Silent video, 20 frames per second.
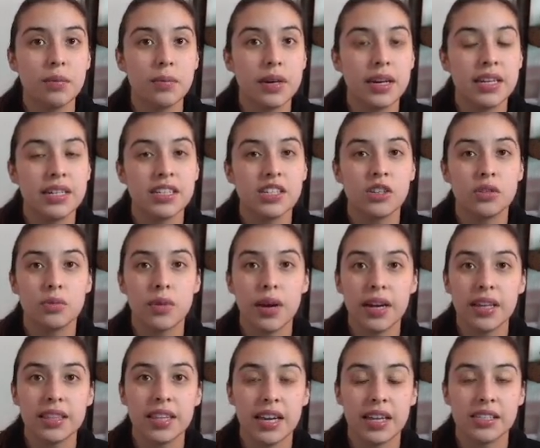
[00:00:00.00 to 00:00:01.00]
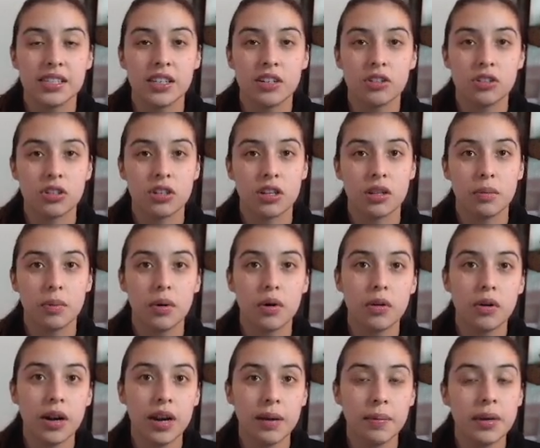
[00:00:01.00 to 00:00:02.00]
we need to direct the execution of the
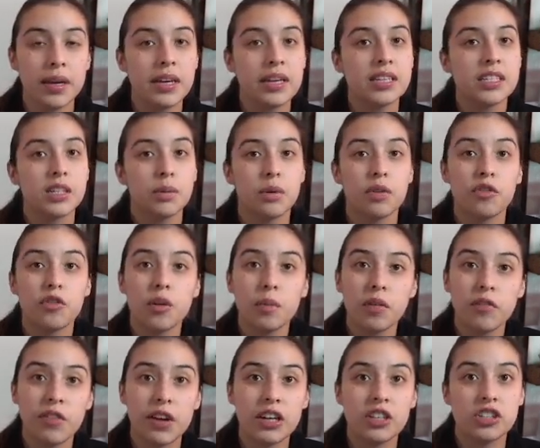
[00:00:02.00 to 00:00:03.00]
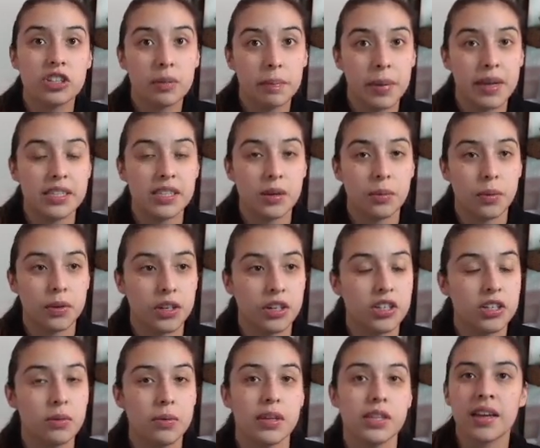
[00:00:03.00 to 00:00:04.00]
program to perform a function based on what they're
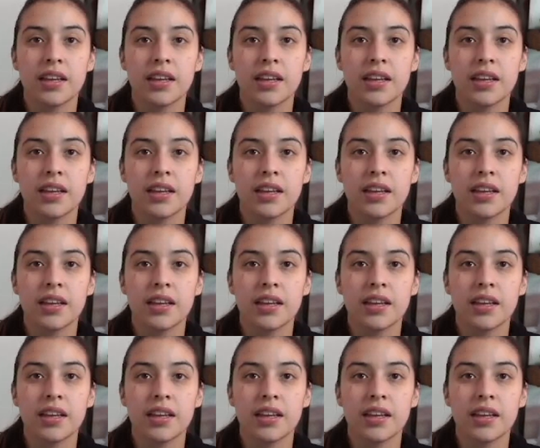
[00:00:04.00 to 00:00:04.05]
doing.